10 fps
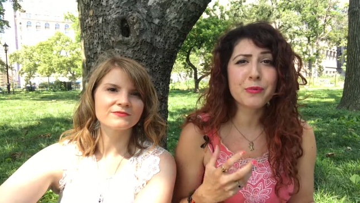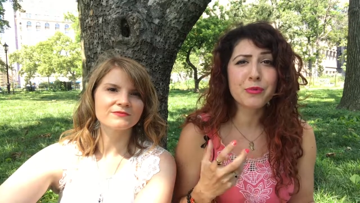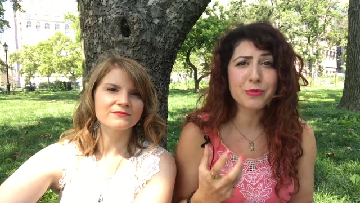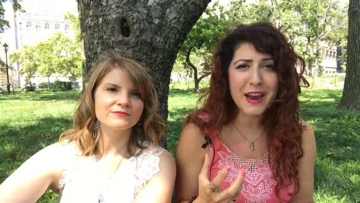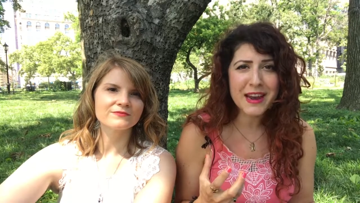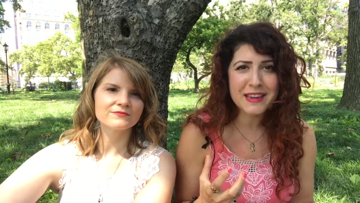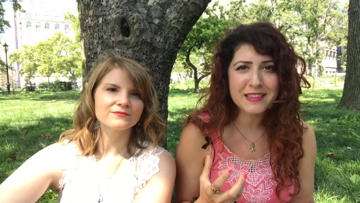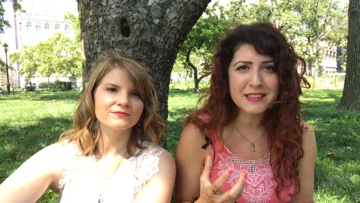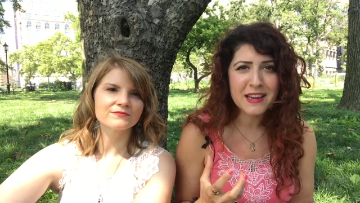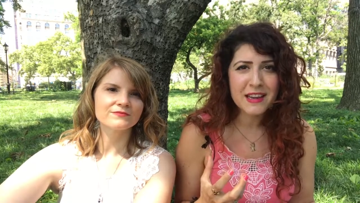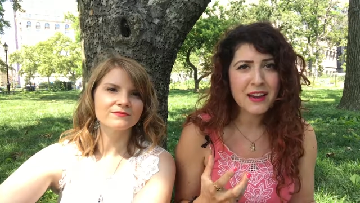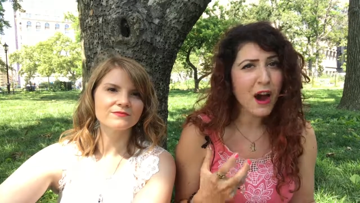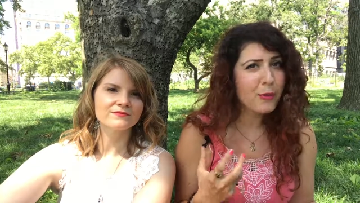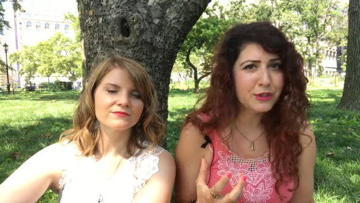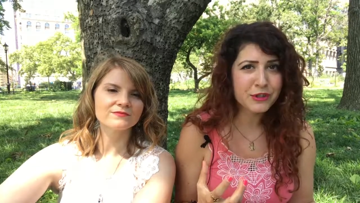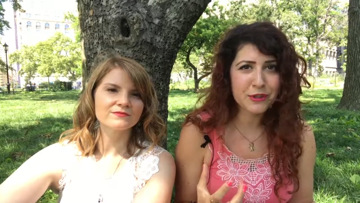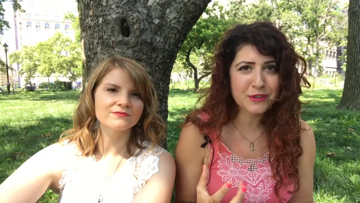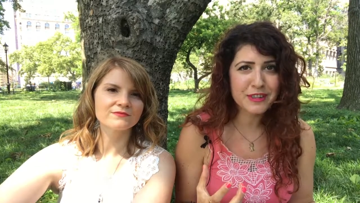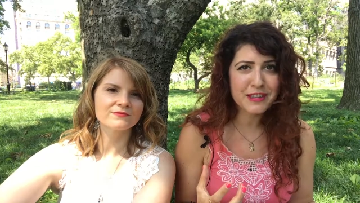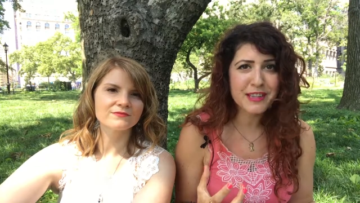Speaker 1: embrace
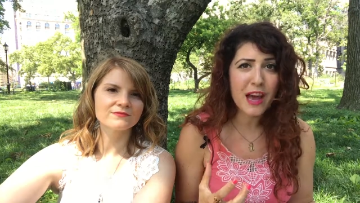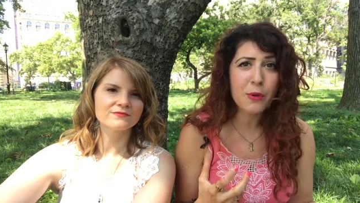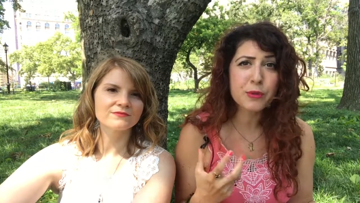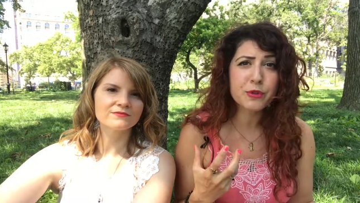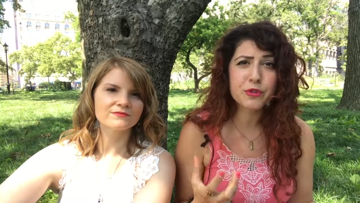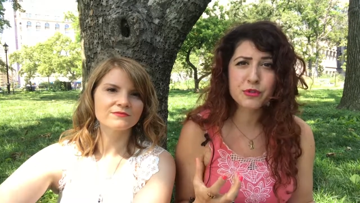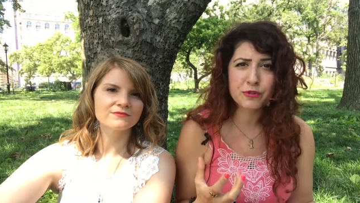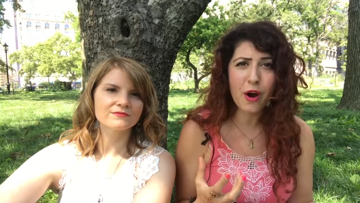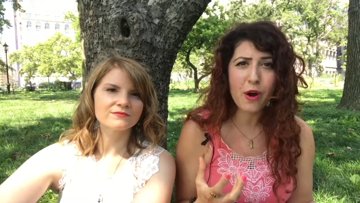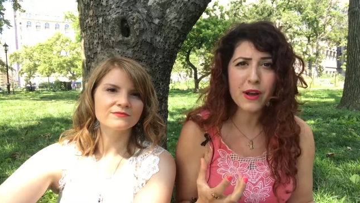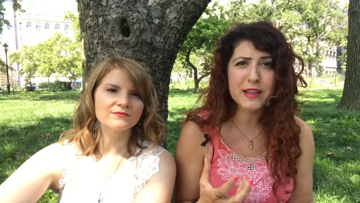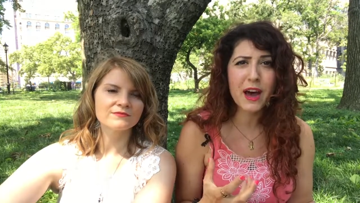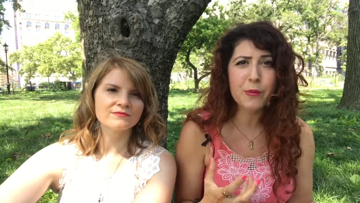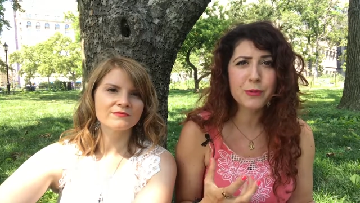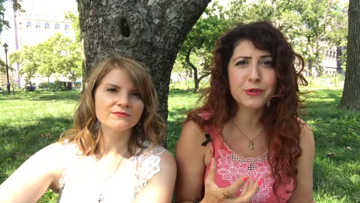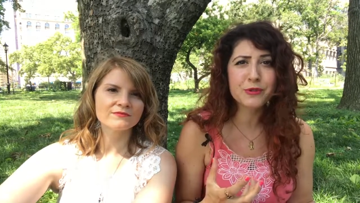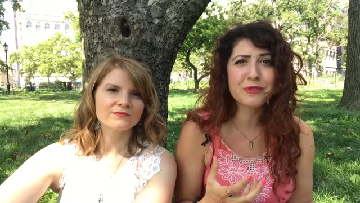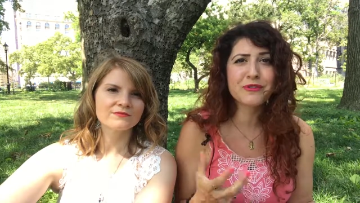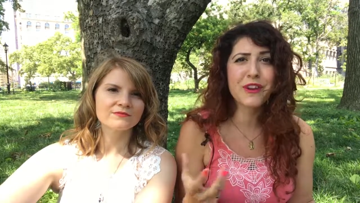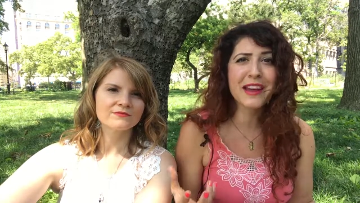opportunities that help you to grow and help you to
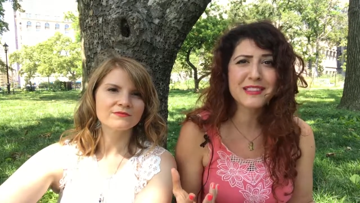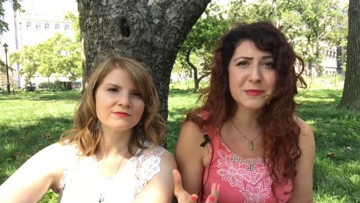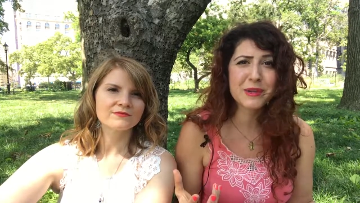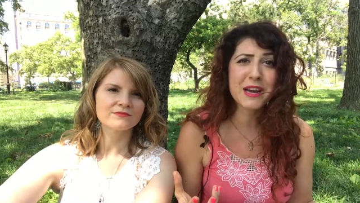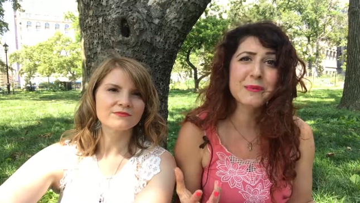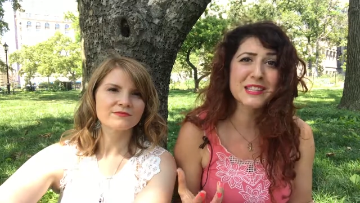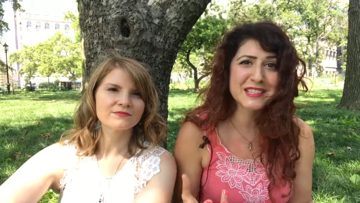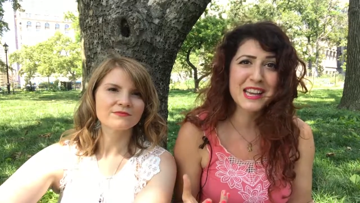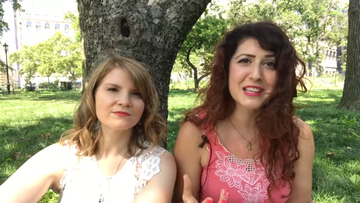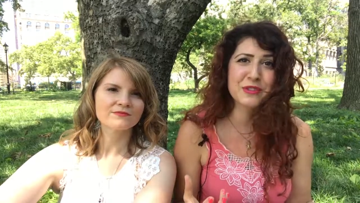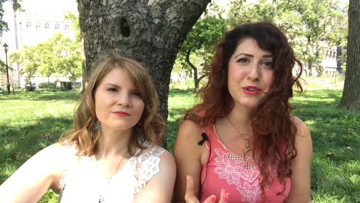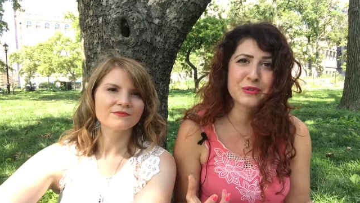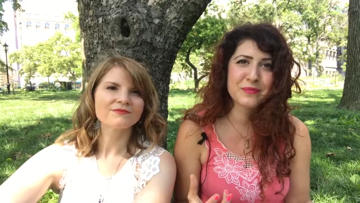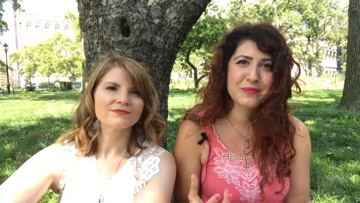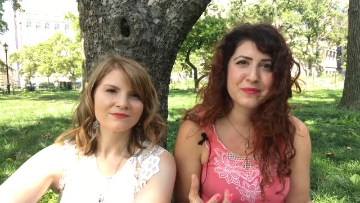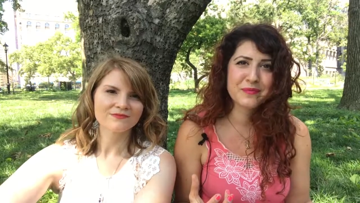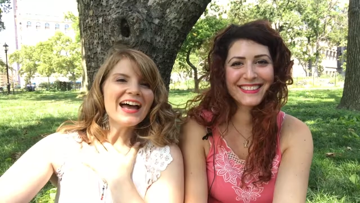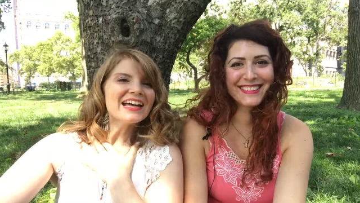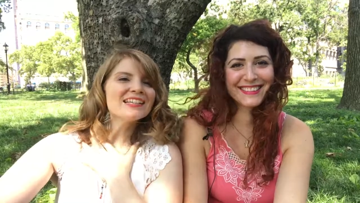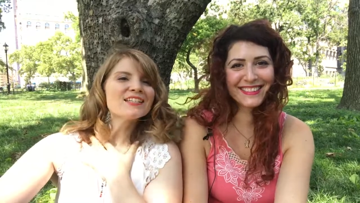advance and become successful.
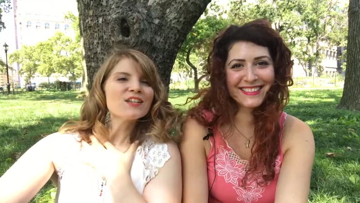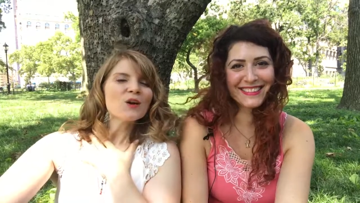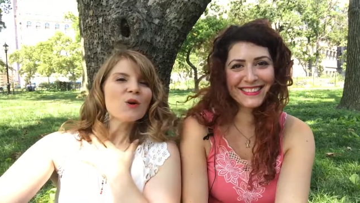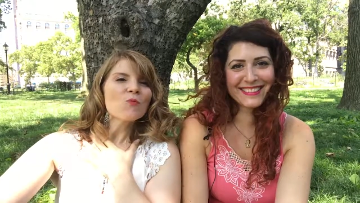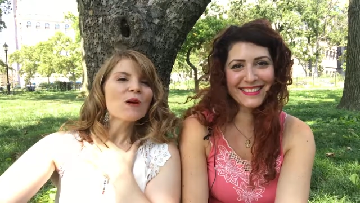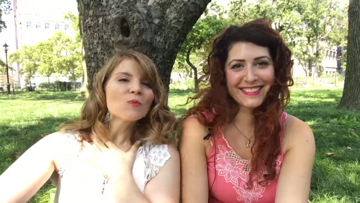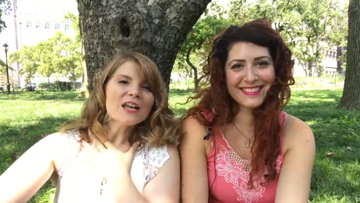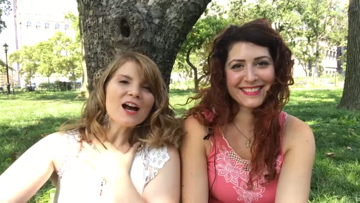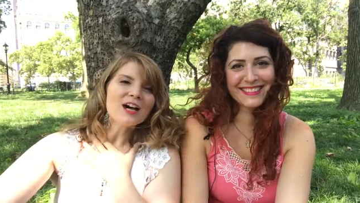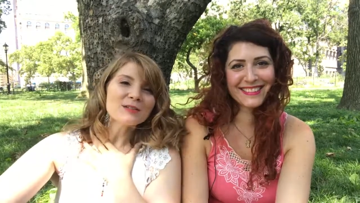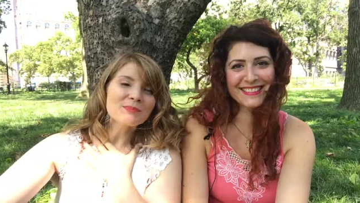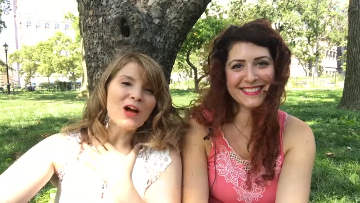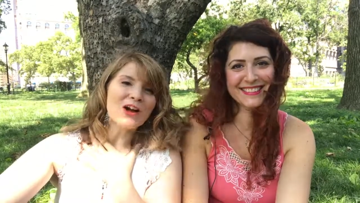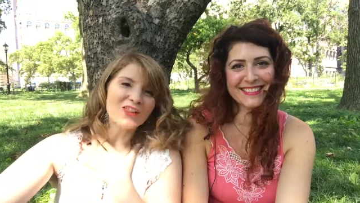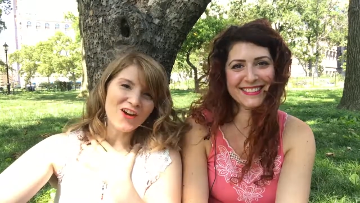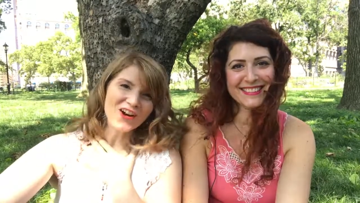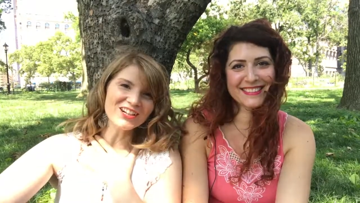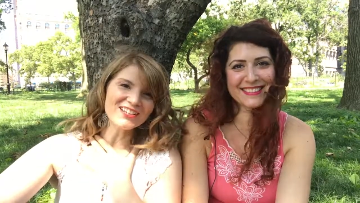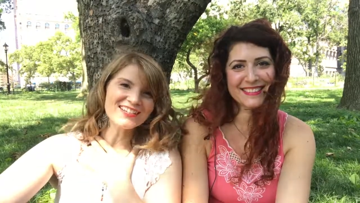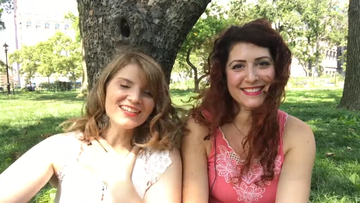
Speaker 2: And when we unblock the
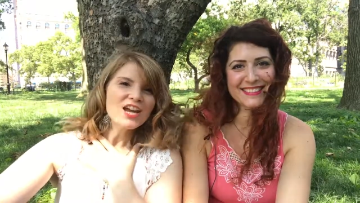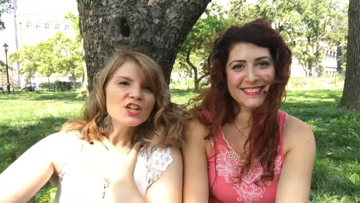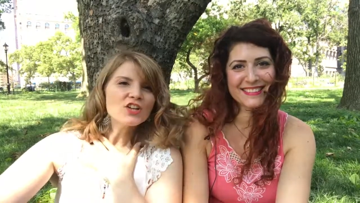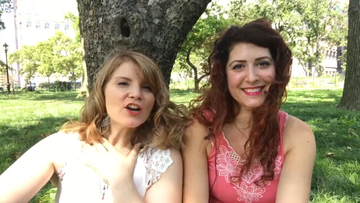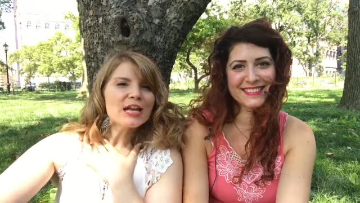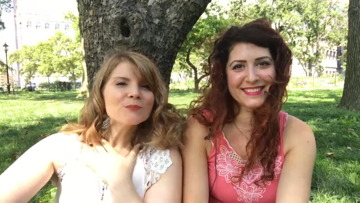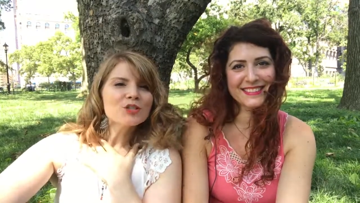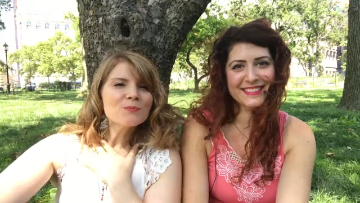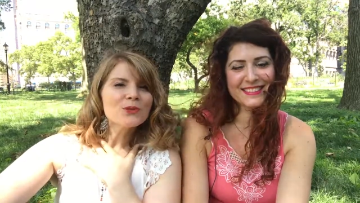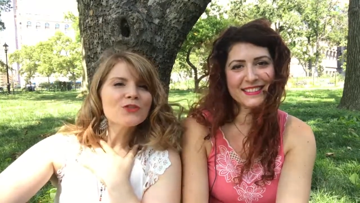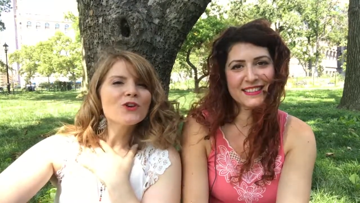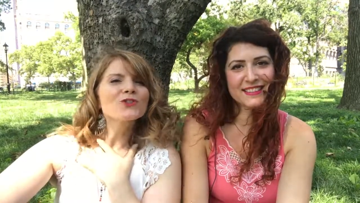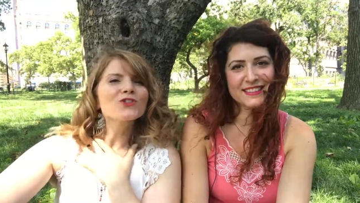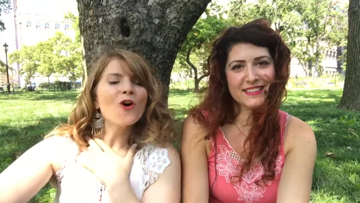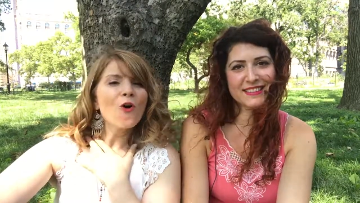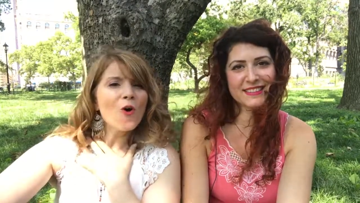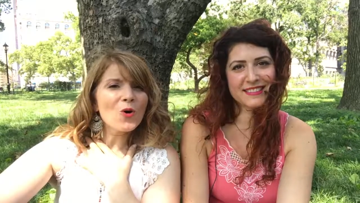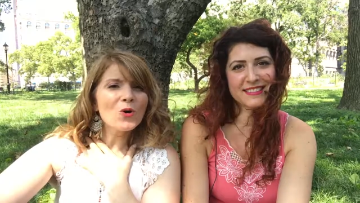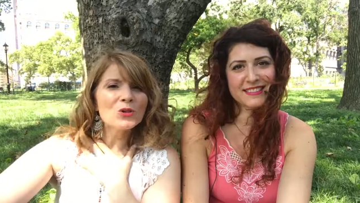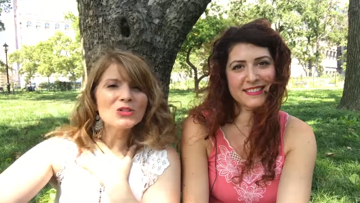heart, you're able to put those
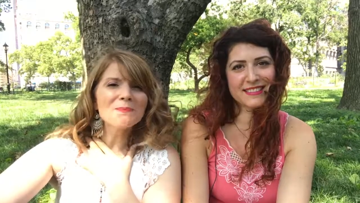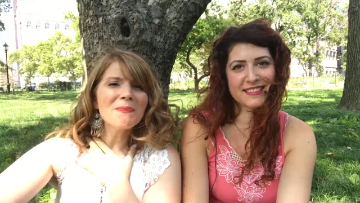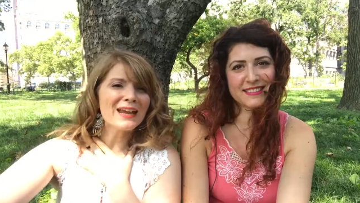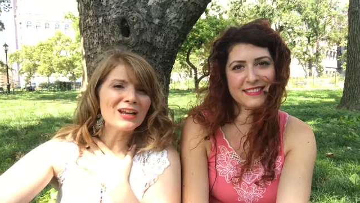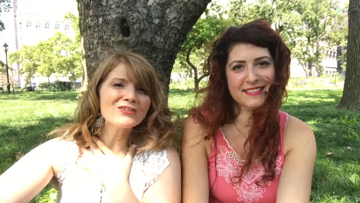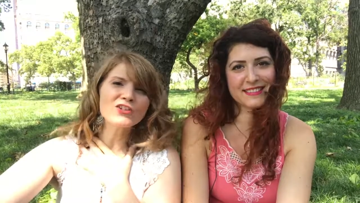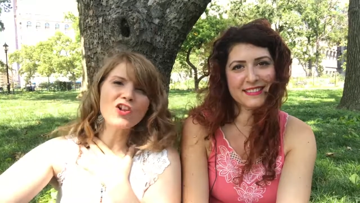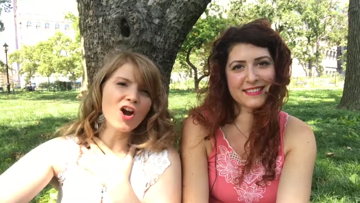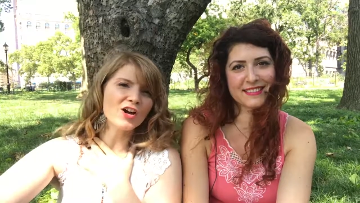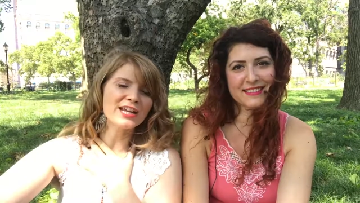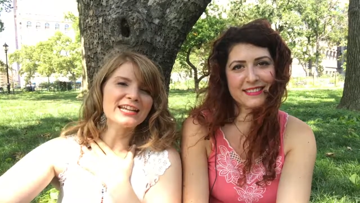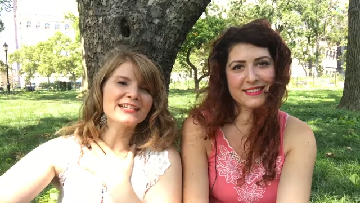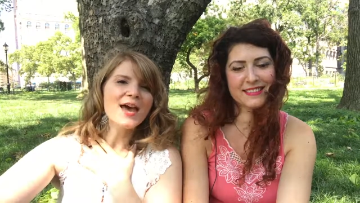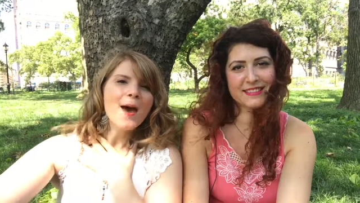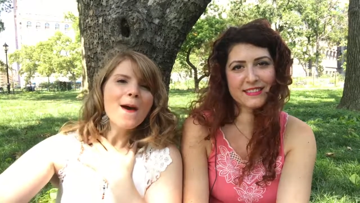old painful heartaches